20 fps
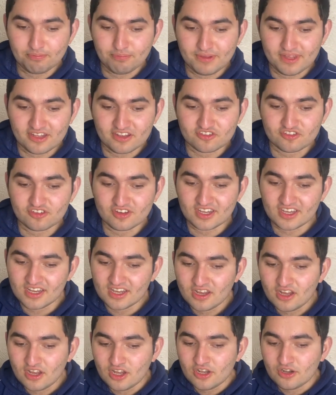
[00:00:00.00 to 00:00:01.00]
PSG
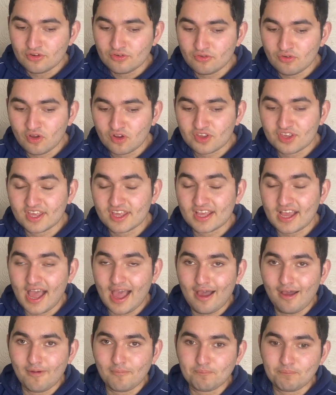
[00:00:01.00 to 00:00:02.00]
knocking
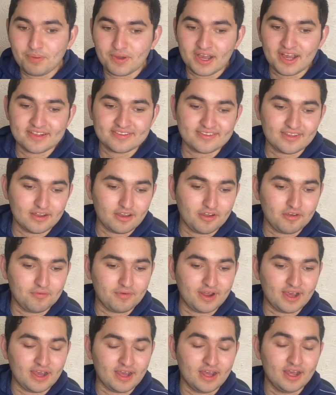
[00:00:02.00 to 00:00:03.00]
out
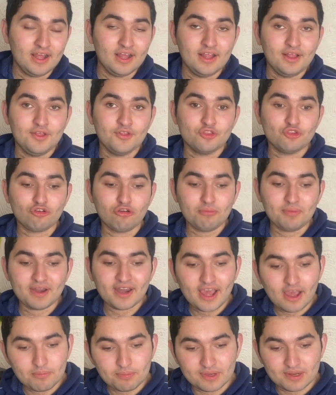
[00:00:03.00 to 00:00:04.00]
Barcelona. Dortmund
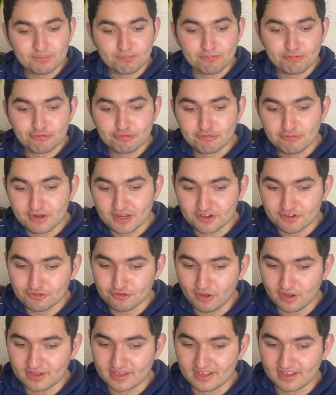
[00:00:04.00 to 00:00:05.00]
have been pretty
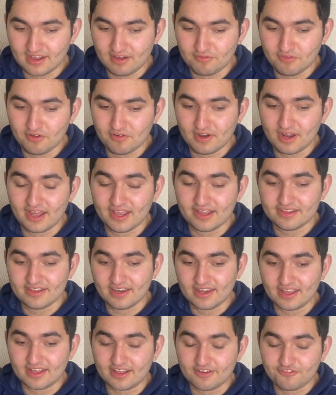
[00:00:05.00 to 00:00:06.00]
shocking, I won't lie, in the
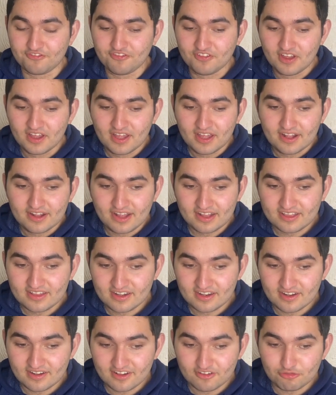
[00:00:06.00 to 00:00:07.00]
league. I
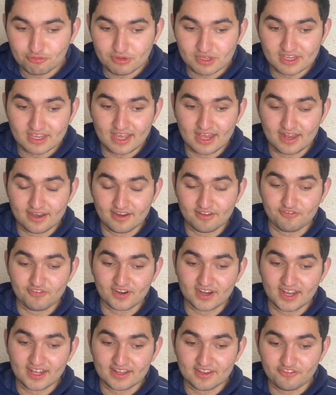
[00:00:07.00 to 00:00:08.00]
think this weekend, if I
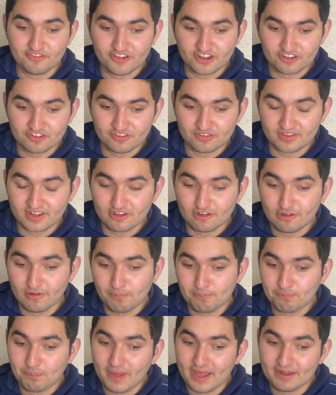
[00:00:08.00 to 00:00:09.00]
get their fixtures, they
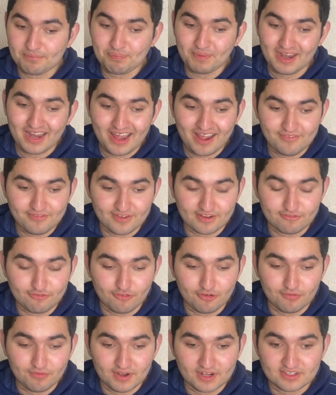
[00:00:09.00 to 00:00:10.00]
got battered by Leipzig
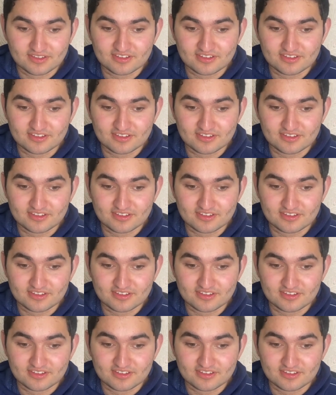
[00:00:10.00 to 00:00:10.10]
4-1.